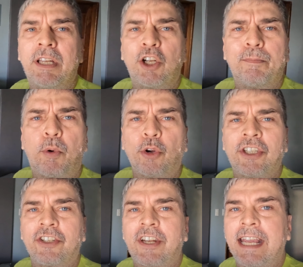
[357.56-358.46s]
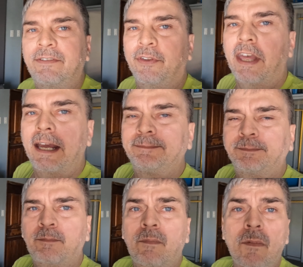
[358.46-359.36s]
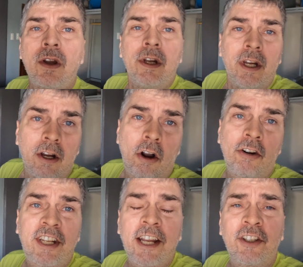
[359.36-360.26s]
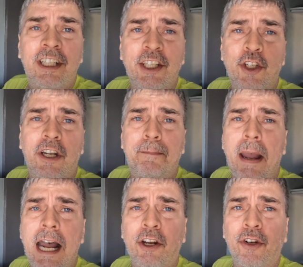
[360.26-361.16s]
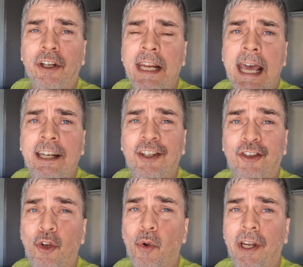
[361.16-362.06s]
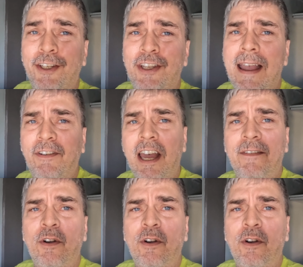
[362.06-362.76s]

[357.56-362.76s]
a good portion size for that. Or technically you could powder natto soy and you have kind of a